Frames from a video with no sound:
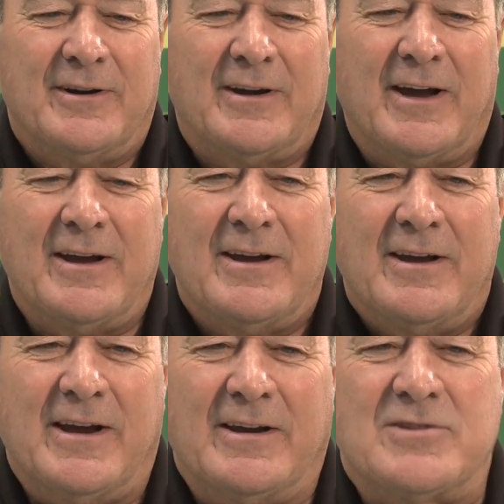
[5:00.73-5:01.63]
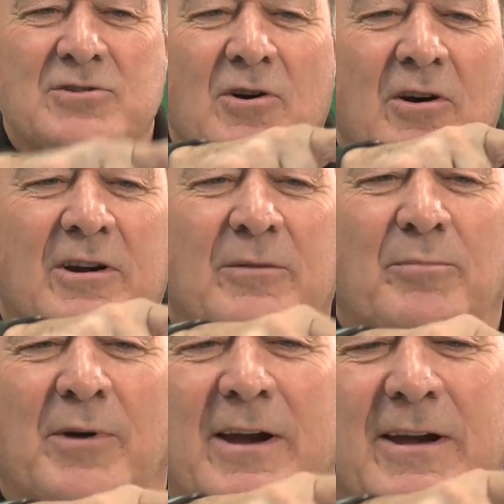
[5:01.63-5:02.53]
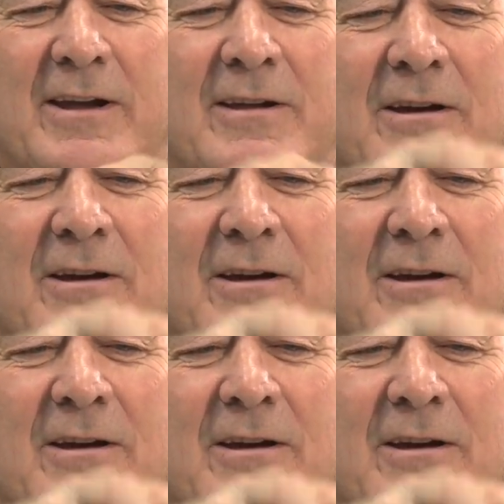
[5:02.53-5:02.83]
Okay? It has not completely